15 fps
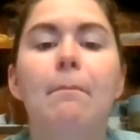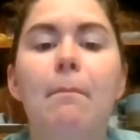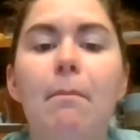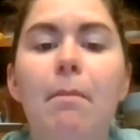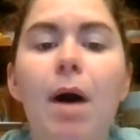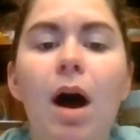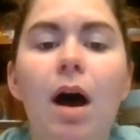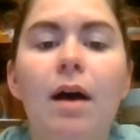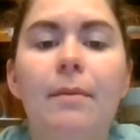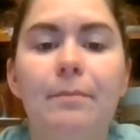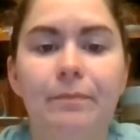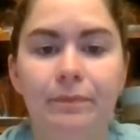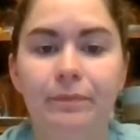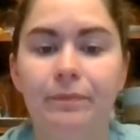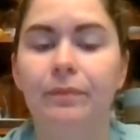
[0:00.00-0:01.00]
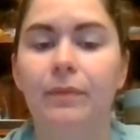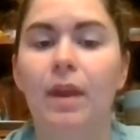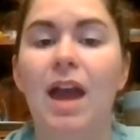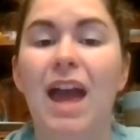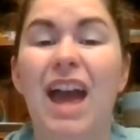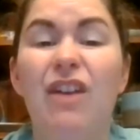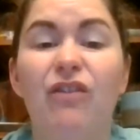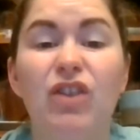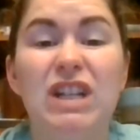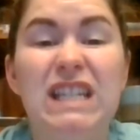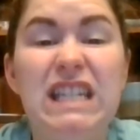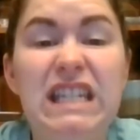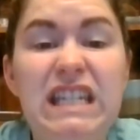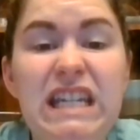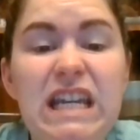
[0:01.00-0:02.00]
Mm-hmm. Buh. And for
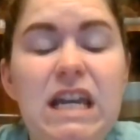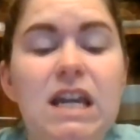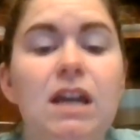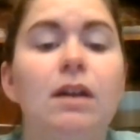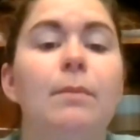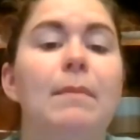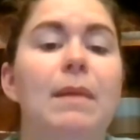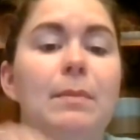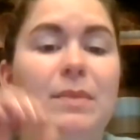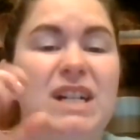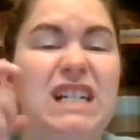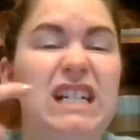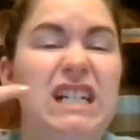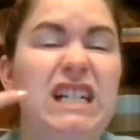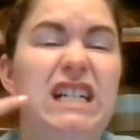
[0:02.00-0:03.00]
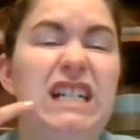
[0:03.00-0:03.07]
D, remember,